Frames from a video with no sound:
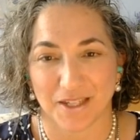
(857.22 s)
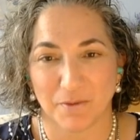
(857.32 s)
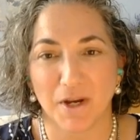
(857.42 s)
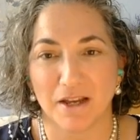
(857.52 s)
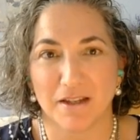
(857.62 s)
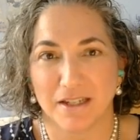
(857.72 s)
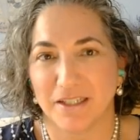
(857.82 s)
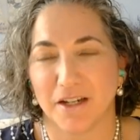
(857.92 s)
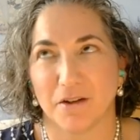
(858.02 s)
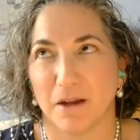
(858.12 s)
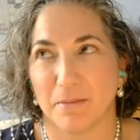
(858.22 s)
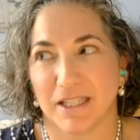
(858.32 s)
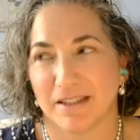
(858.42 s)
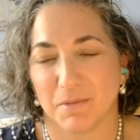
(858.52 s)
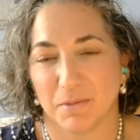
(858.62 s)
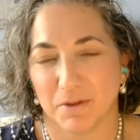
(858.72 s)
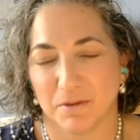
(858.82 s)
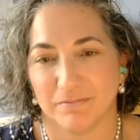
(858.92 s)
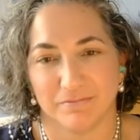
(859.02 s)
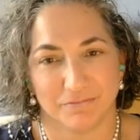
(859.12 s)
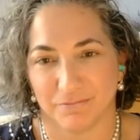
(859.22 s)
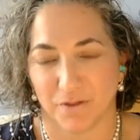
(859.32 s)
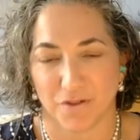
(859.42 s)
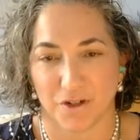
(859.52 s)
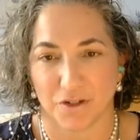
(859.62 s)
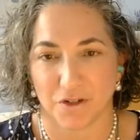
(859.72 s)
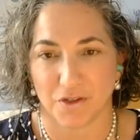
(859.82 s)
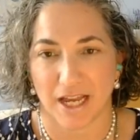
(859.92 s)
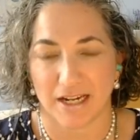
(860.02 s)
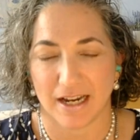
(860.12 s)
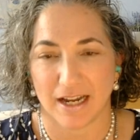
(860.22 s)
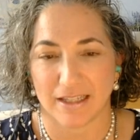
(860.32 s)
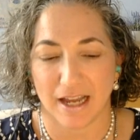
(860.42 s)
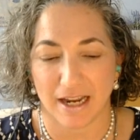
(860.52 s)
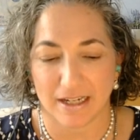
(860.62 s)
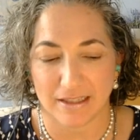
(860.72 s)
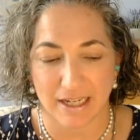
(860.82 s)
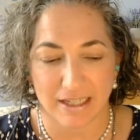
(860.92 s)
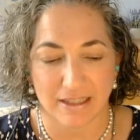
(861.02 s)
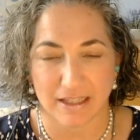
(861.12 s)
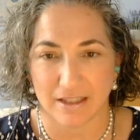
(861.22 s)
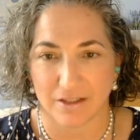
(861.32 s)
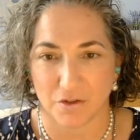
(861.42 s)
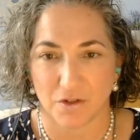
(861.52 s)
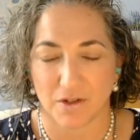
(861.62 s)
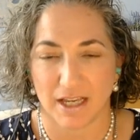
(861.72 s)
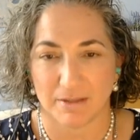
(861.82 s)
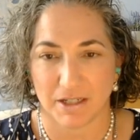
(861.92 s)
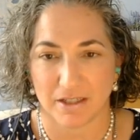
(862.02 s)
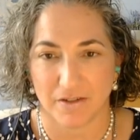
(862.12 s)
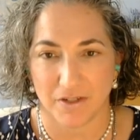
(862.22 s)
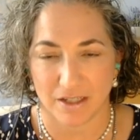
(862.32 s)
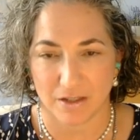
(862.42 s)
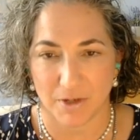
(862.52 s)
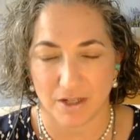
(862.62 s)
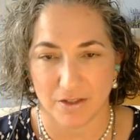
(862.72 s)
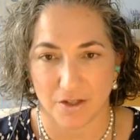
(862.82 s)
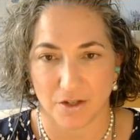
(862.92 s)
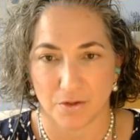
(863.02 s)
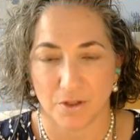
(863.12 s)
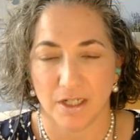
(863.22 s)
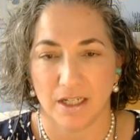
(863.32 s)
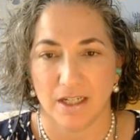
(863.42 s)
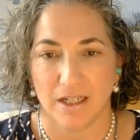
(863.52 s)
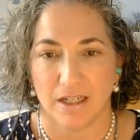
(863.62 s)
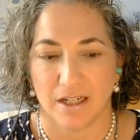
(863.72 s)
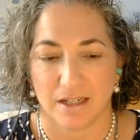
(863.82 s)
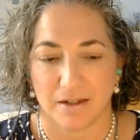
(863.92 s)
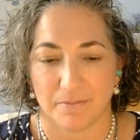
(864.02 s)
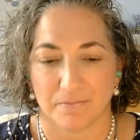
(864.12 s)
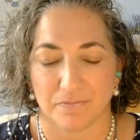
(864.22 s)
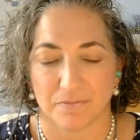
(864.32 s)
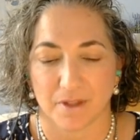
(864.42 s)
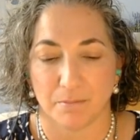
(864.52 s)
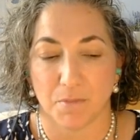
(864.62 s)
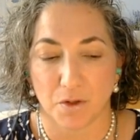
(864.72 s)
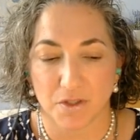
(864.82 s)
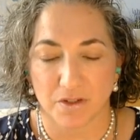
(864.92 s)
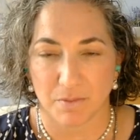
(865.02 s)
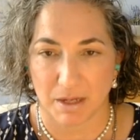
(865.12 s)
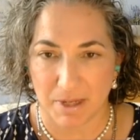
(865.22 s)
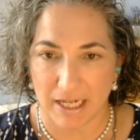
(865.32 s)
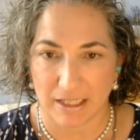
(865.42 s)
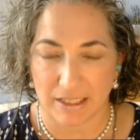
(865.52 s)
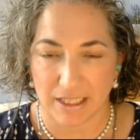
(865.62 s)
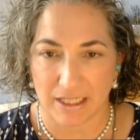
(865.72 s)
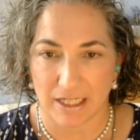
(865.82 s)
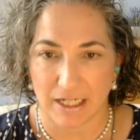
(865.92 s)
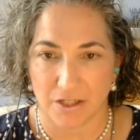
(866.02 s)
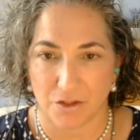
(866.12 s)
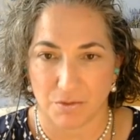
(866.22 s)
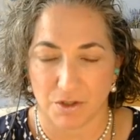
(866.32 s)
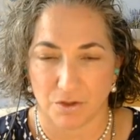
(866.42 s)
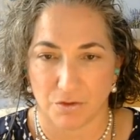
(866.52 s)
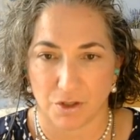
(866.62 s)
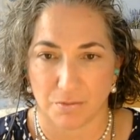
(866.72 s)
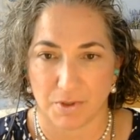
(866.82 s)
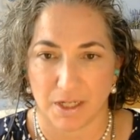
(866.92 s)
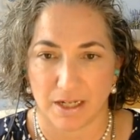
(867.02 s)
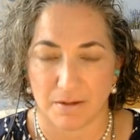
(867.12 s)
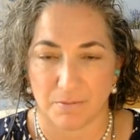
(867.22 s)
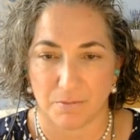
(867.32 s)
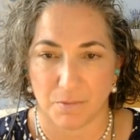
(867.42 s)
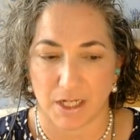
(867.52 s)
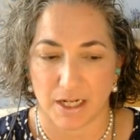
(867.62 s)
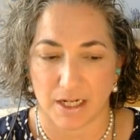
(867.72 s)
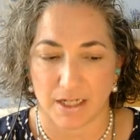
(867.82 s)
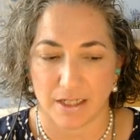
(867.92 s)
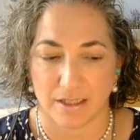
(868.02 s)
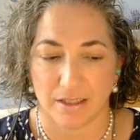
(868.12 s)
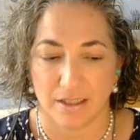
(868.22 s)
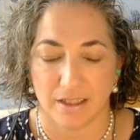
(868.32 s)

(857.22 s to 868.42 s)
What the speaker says: well, I mean, some people prefer to do that. I like the social aspect of it as well. So most of my paddling I do with a group. When I